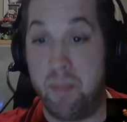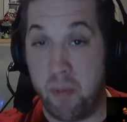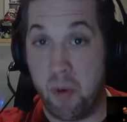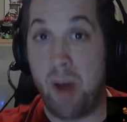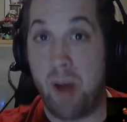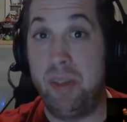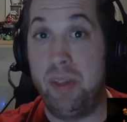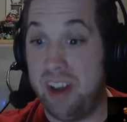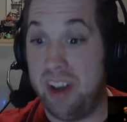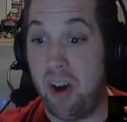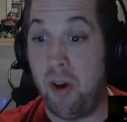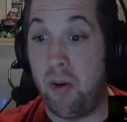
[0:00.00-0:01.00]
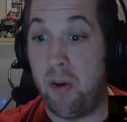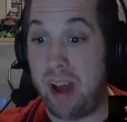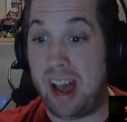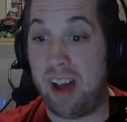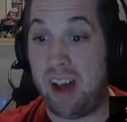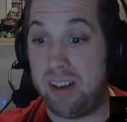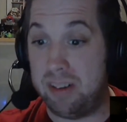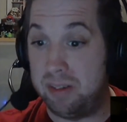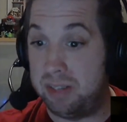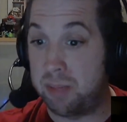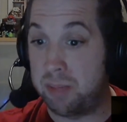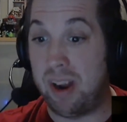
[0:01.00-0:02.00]
rub the dough out and
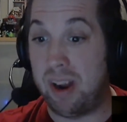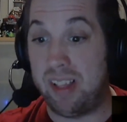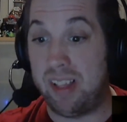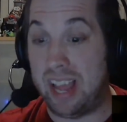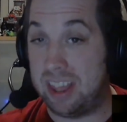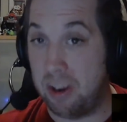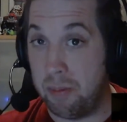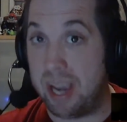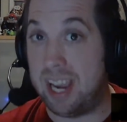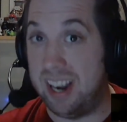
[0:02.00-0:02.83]
spread like they're making